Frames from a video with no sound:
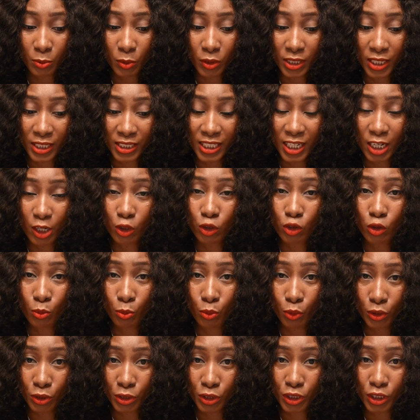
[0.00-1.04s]
but they said they're going
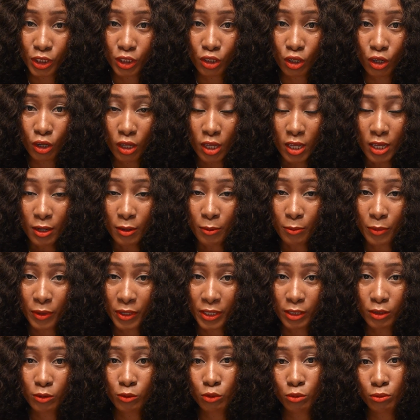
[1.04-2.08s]
to
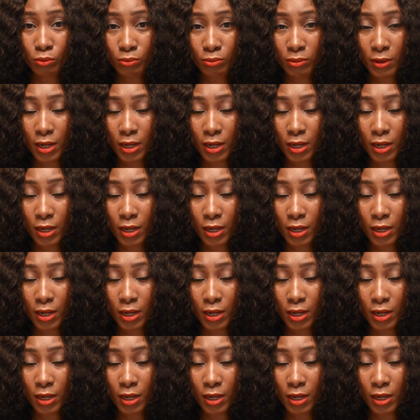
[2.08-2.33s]
bring